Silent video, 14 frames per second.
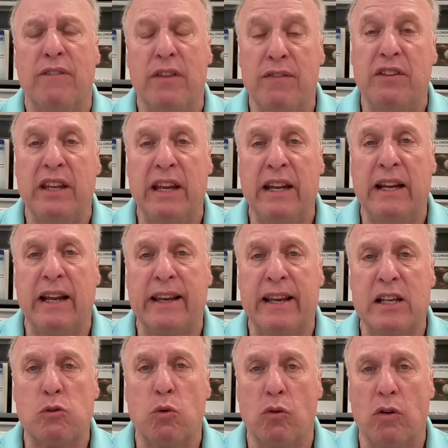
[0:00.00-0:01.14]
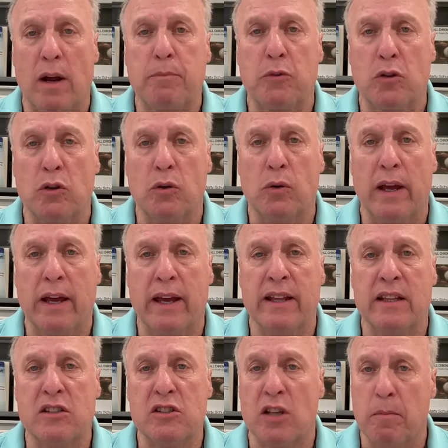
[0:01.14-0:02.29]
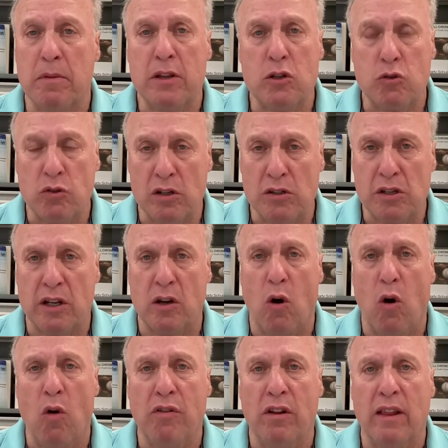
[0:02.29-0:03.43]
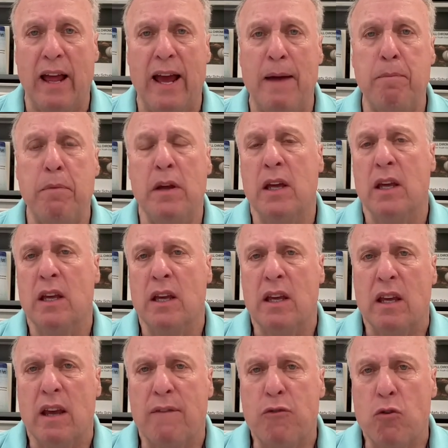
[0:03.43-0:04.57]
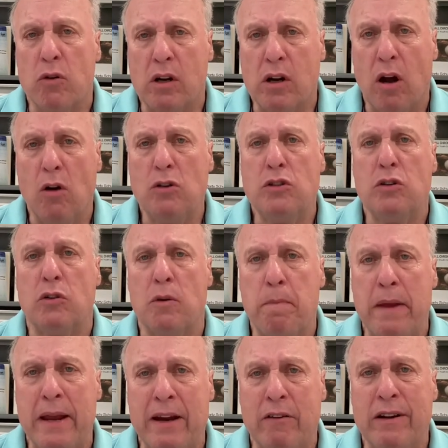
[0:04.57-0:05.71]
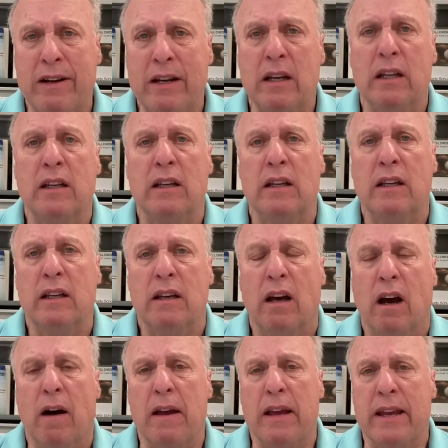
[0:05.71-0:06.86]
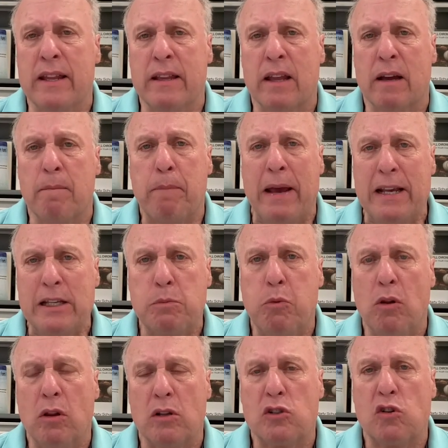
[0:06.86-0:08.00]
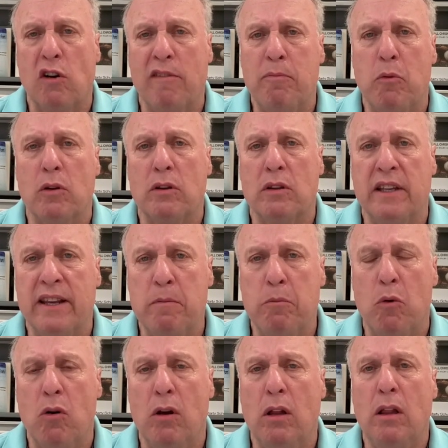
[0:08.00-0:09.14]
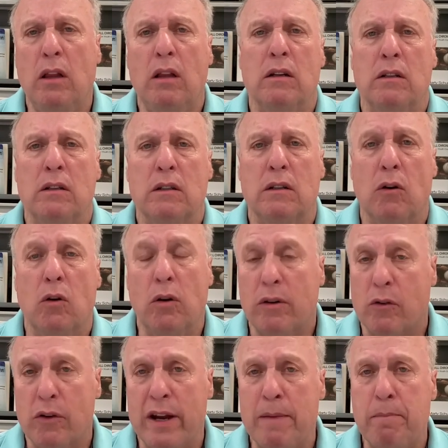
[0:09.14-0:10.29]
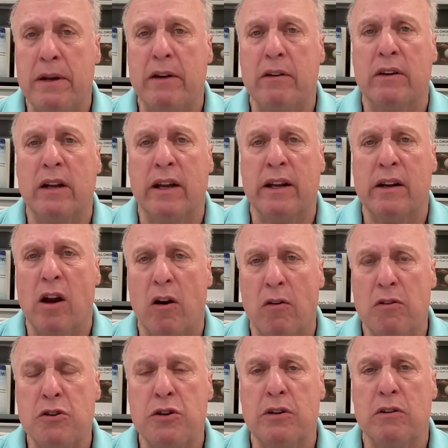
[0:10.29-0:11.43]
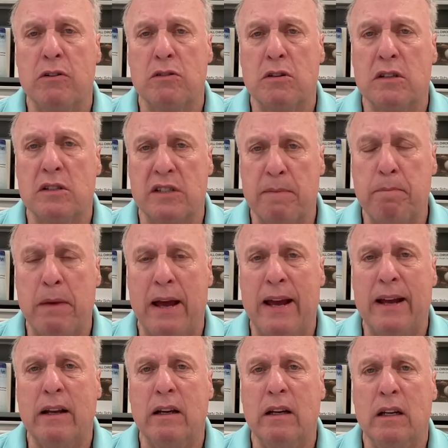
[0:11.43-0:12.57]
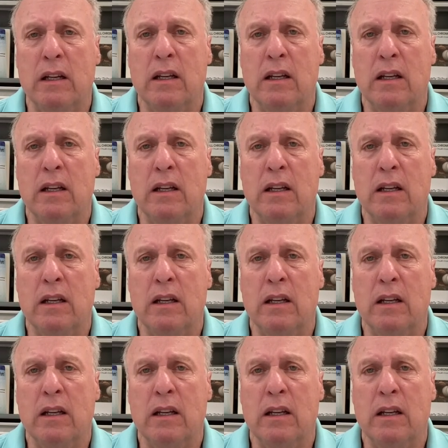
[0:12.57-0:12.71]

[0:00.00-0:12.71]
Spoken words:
15, I guess we're up to, and some of the drills are going to overlap. If you're a coach or a parent in baseball or softball, T-ball, or a grandparent, I encourage you to sit back,